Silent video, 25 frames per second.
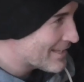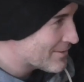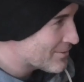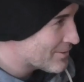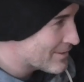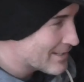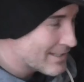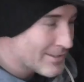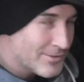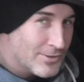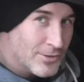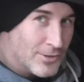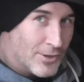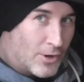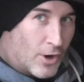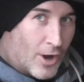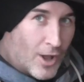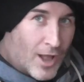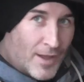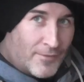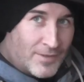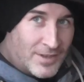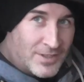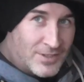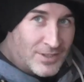in, so they're all
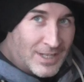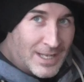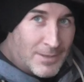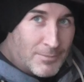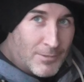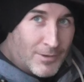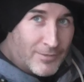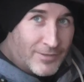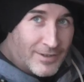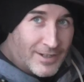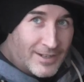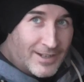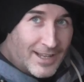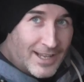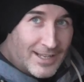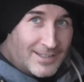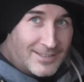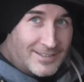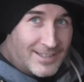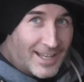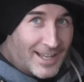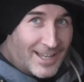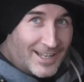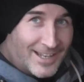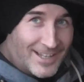having to sleep over the night
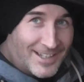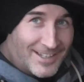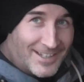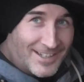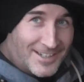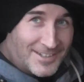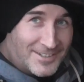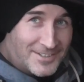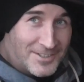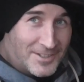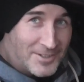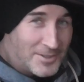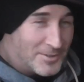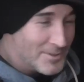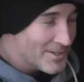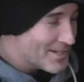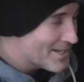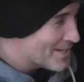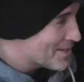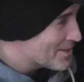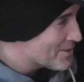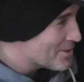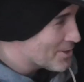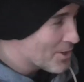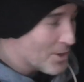staying in there, so
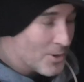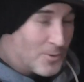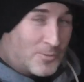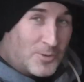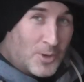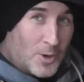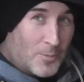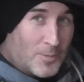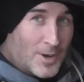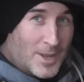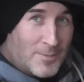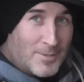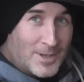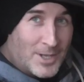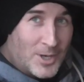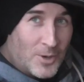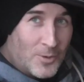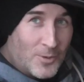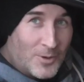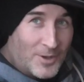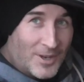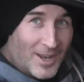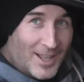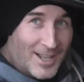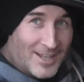no, nobody be
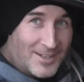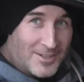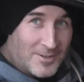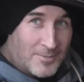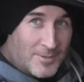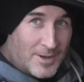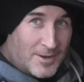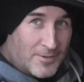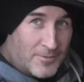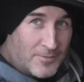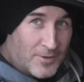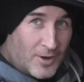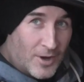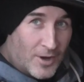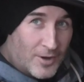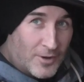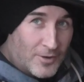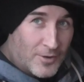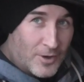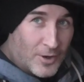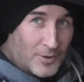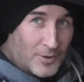going like to me. I've got